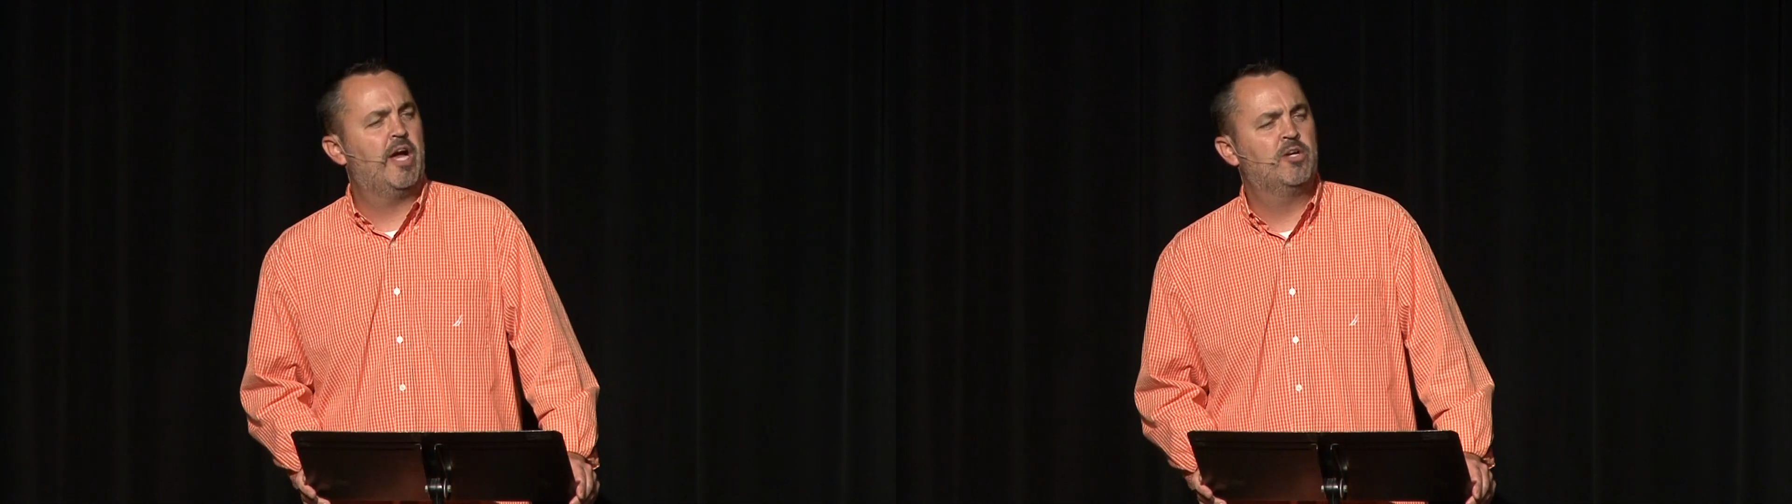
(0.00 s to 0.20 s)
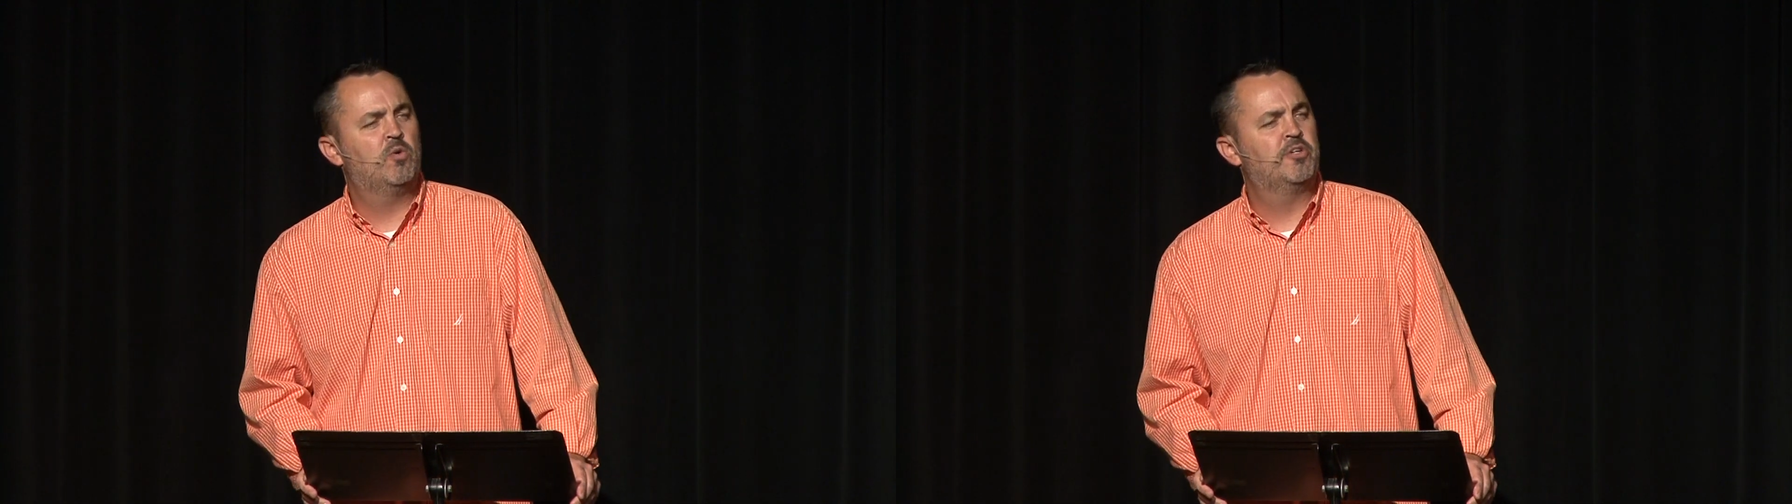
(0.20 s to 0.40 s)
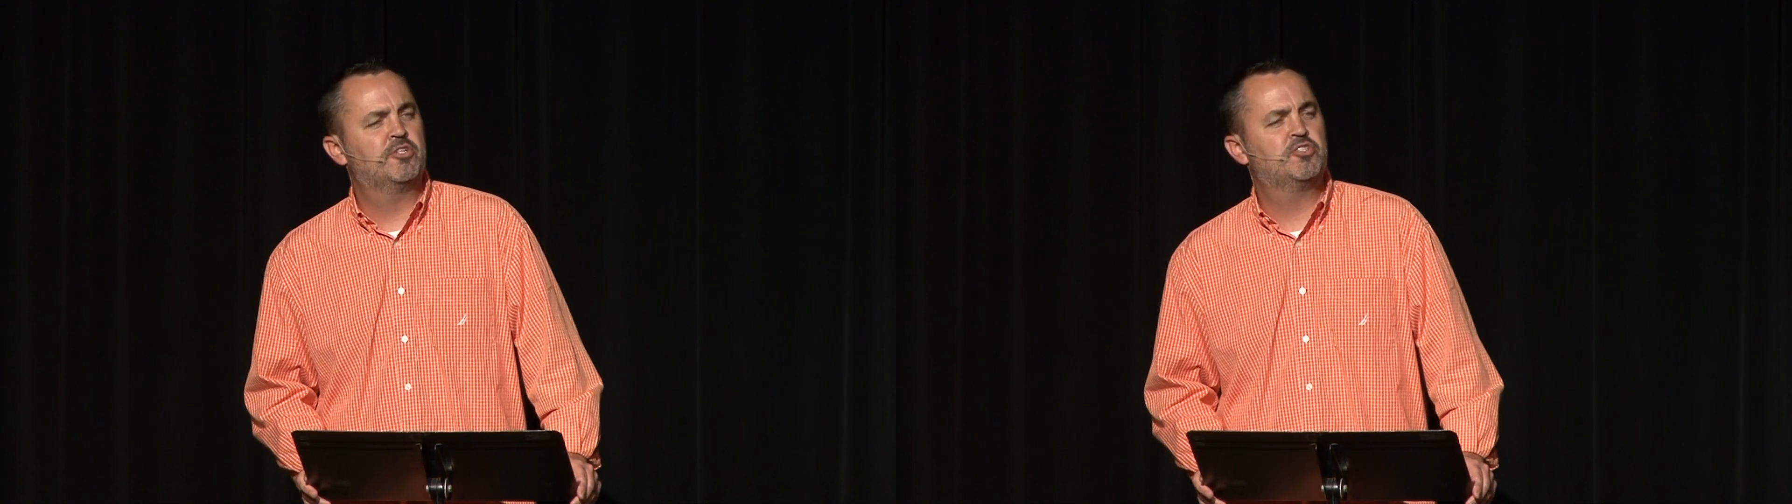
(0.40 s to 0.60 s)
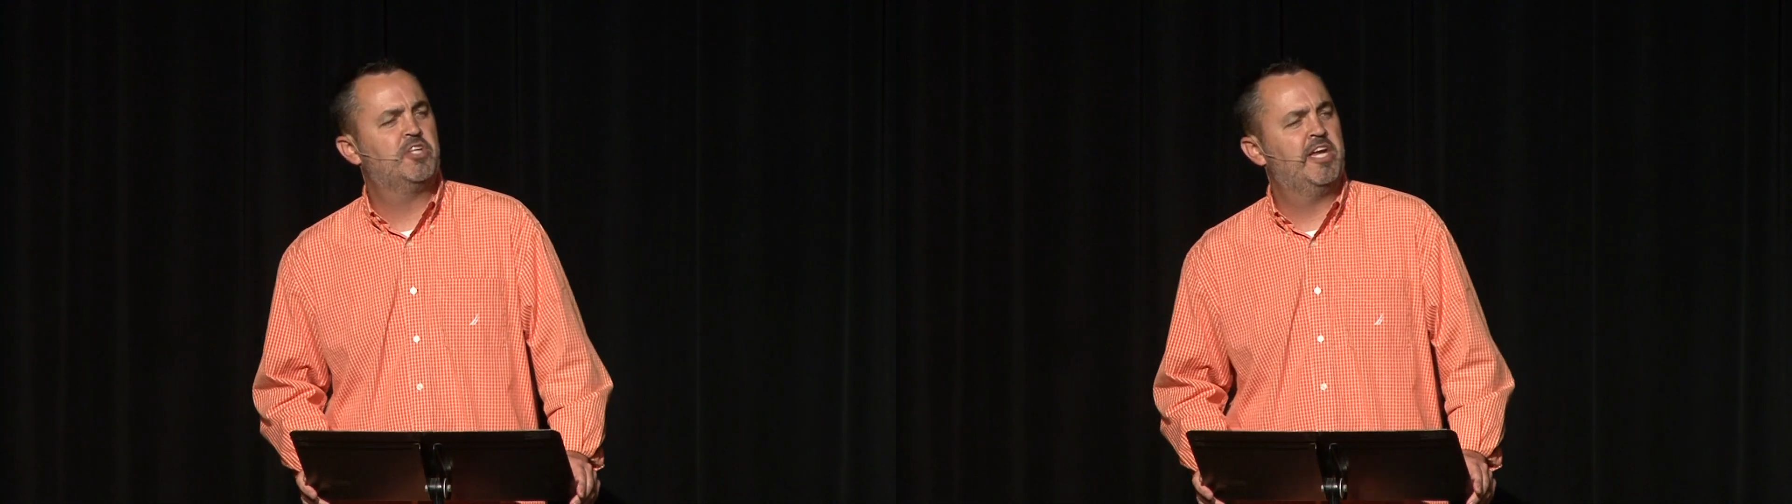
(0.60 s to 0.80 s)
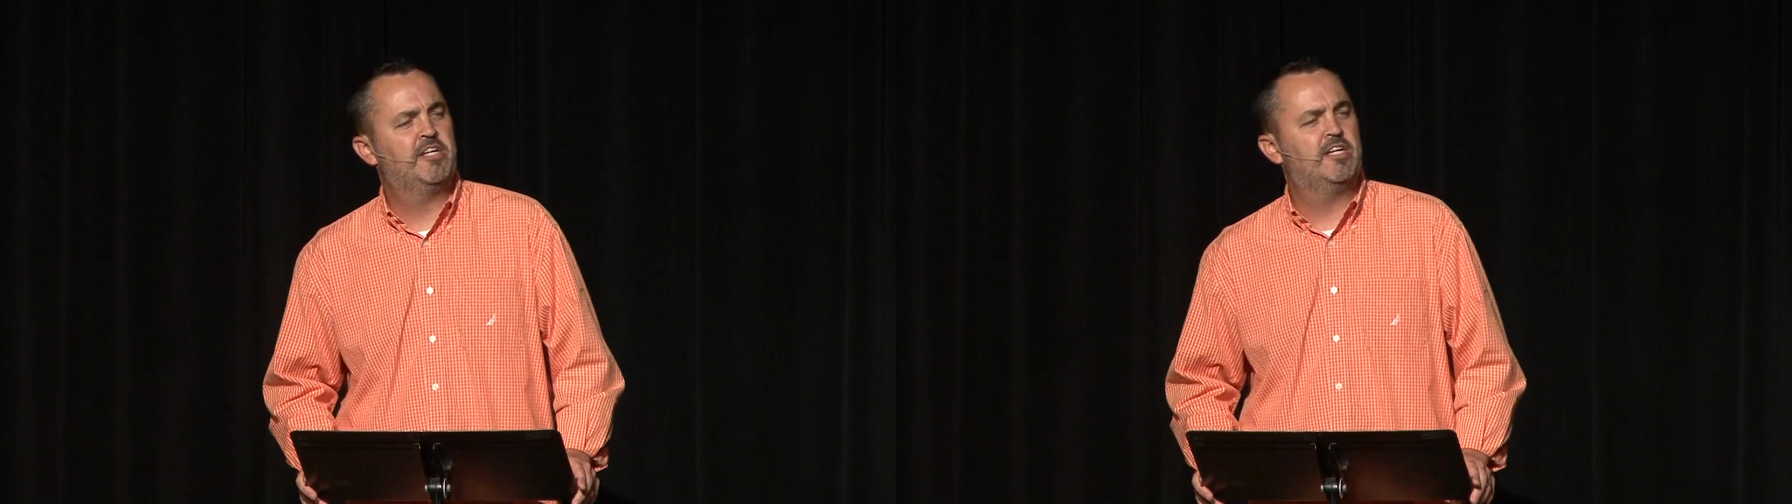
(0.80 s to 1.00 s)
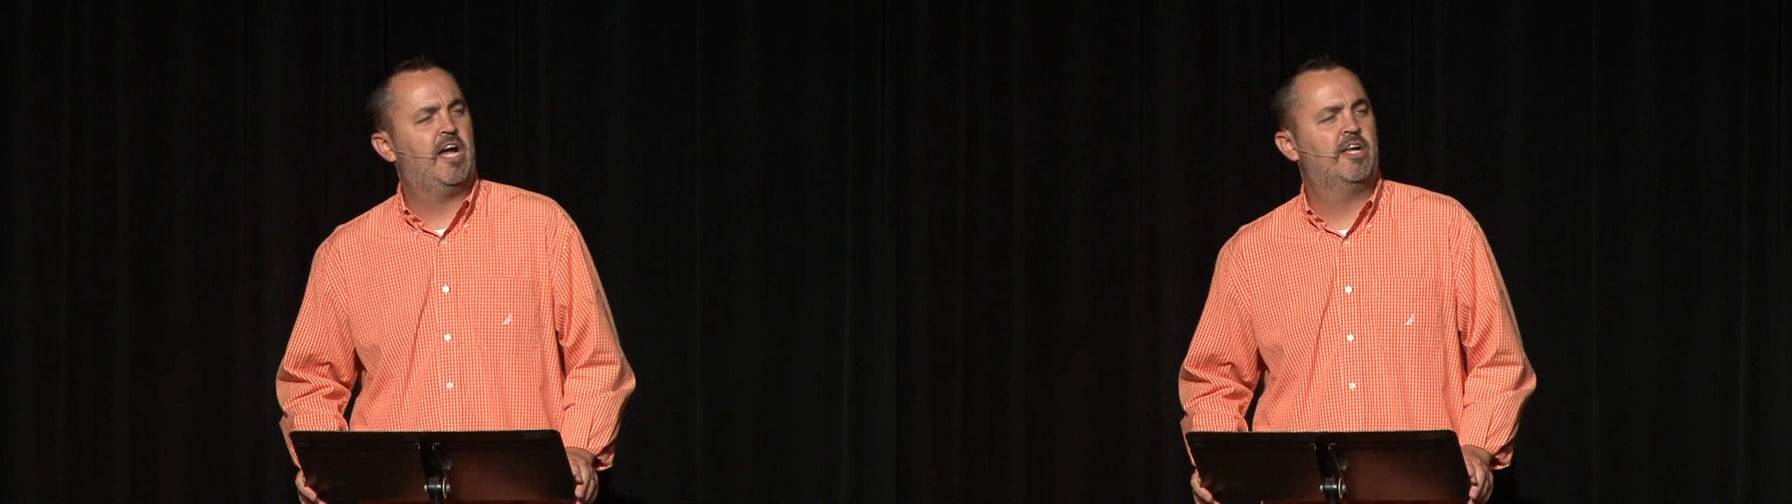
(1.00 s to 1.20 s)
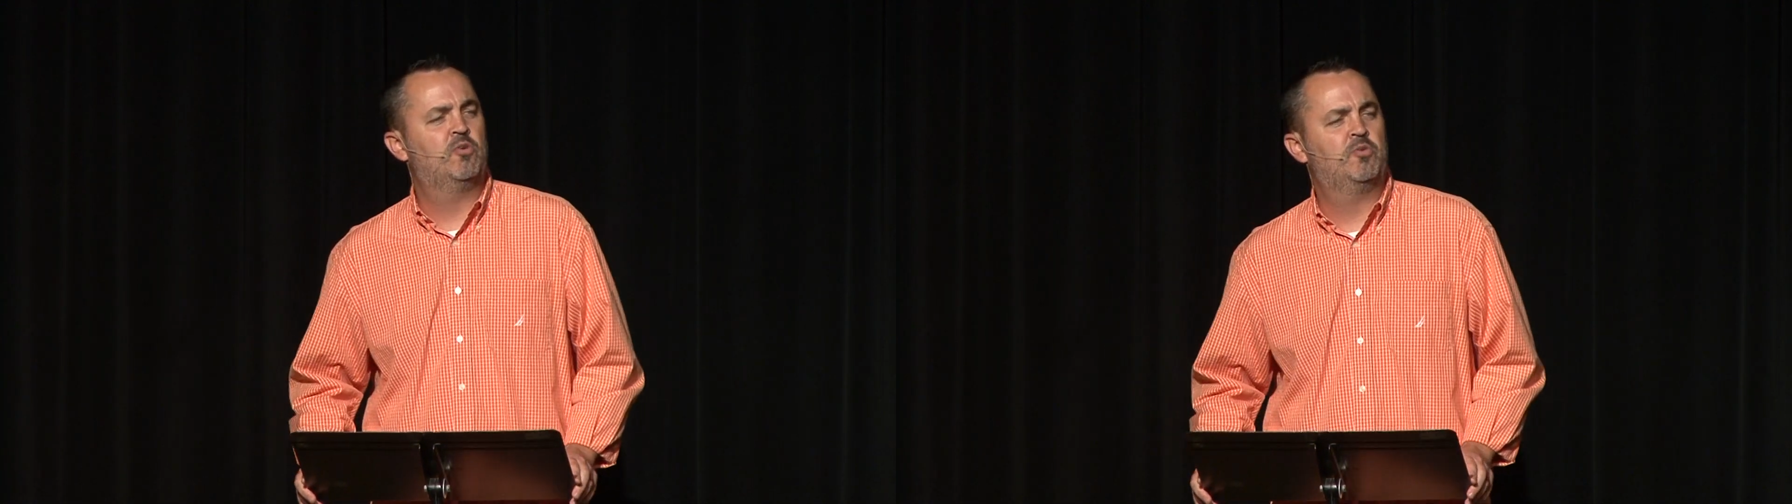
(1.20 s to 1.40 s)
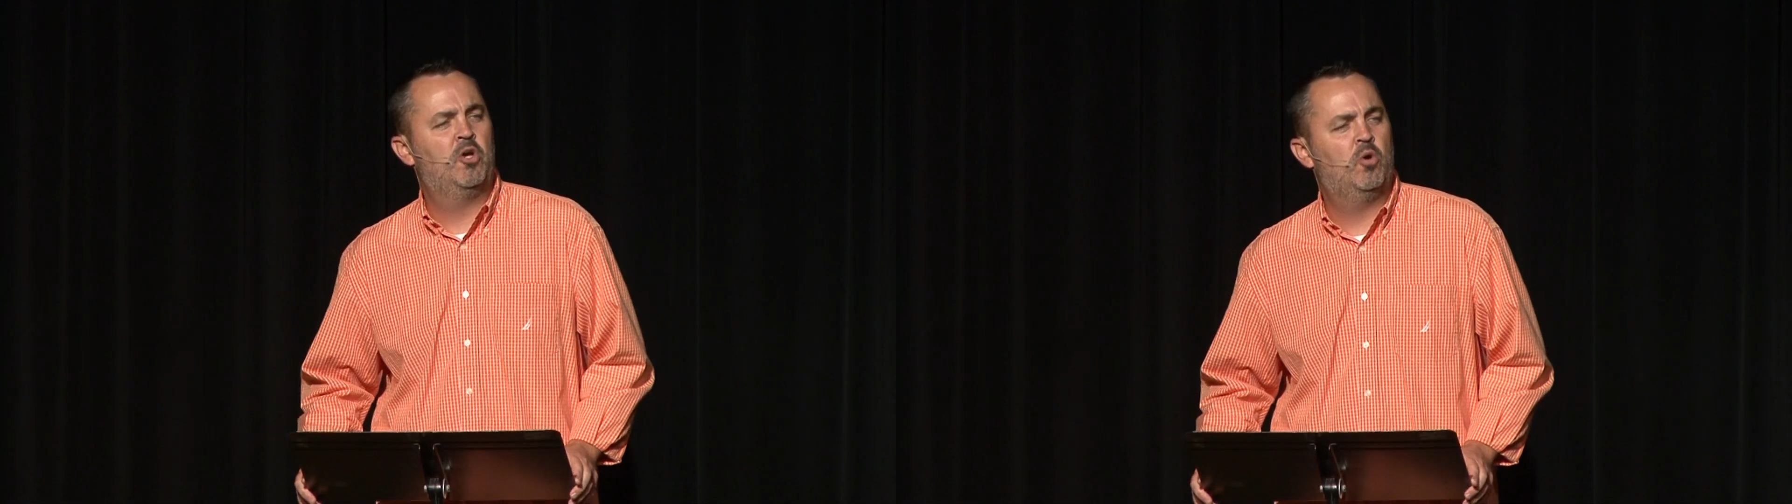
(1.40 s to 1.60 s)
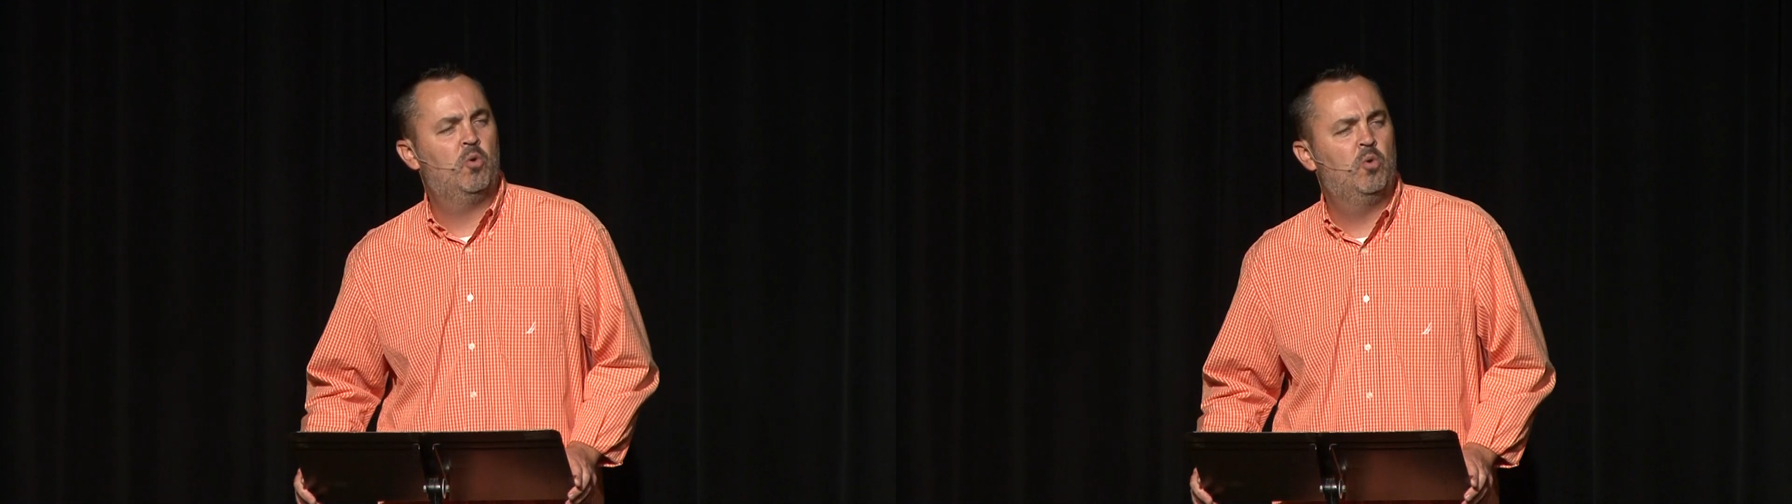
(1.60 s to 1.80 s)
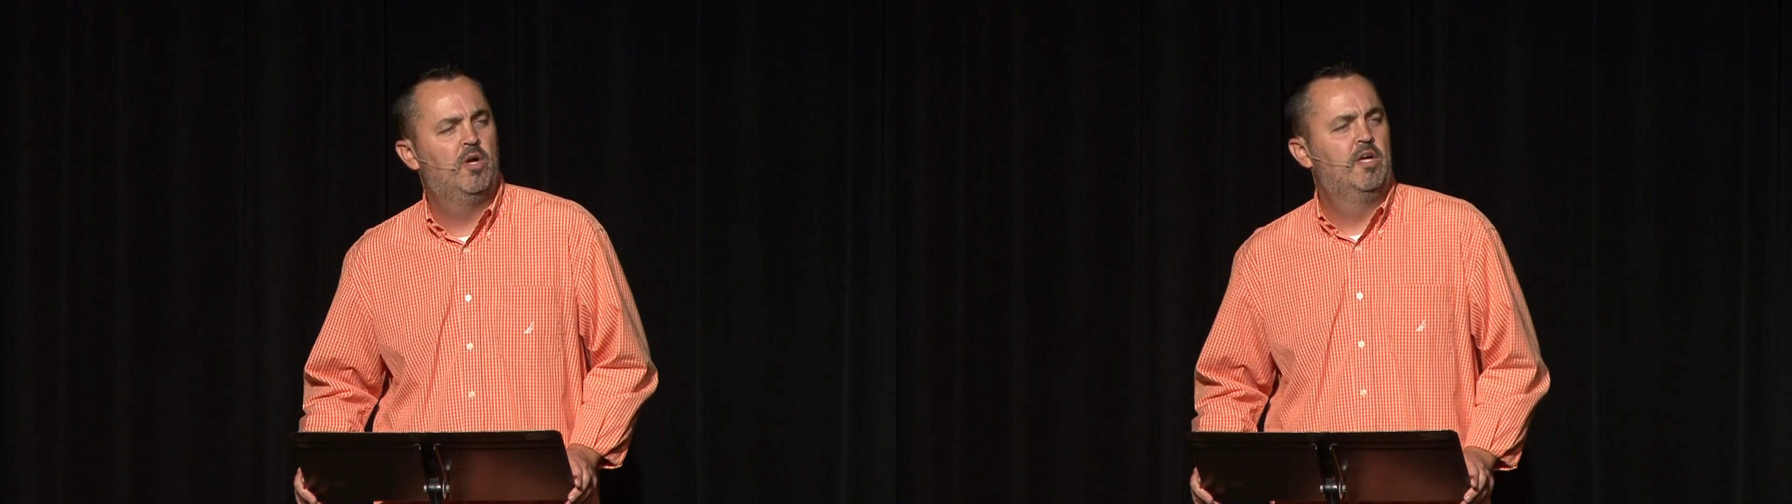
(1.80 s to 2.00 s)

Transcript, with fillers: I don't understand it. I don't know.